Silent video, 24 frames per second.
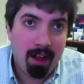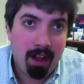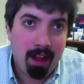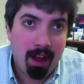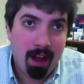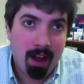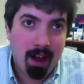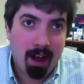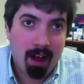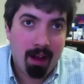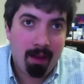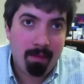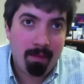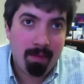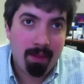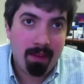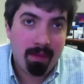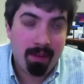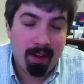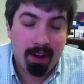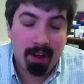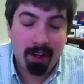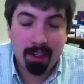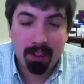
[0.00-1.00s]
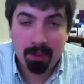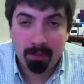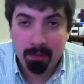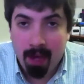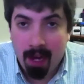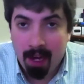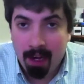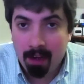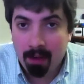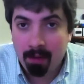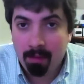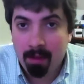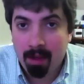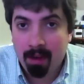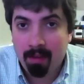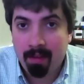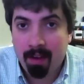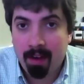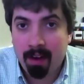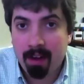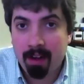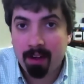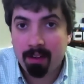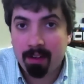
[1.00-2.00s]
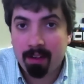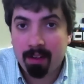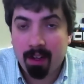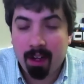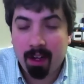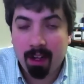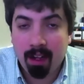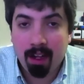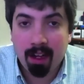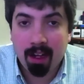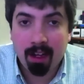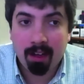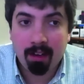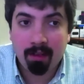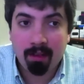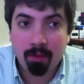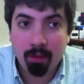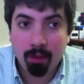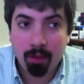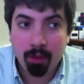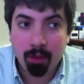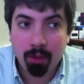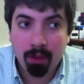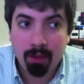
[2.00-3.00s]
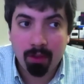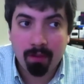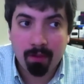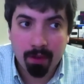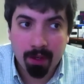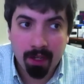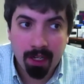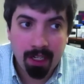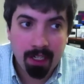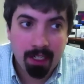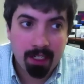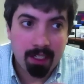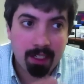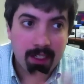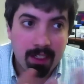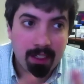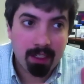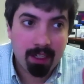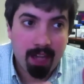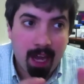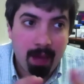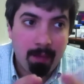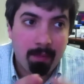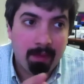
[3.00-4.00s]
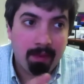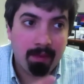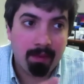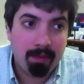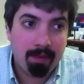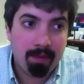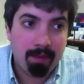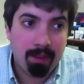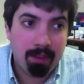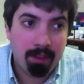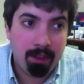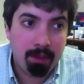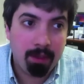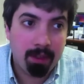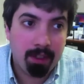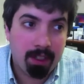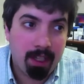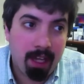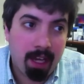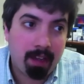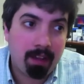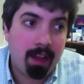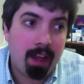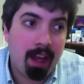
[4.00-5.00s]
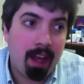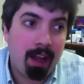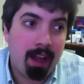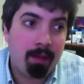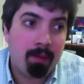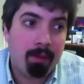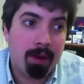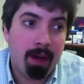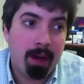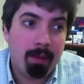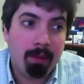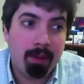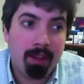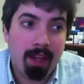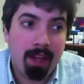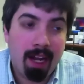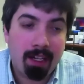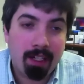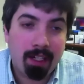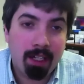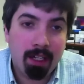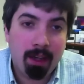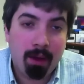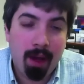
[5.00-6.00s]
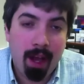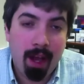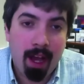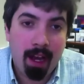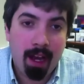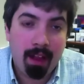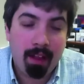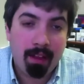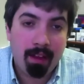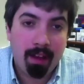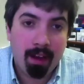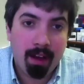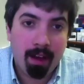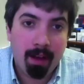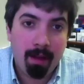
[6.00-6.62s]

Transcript: the various Zmanim and the various halachic rules for each type of Jewish sect, and we're able to actually go ahead and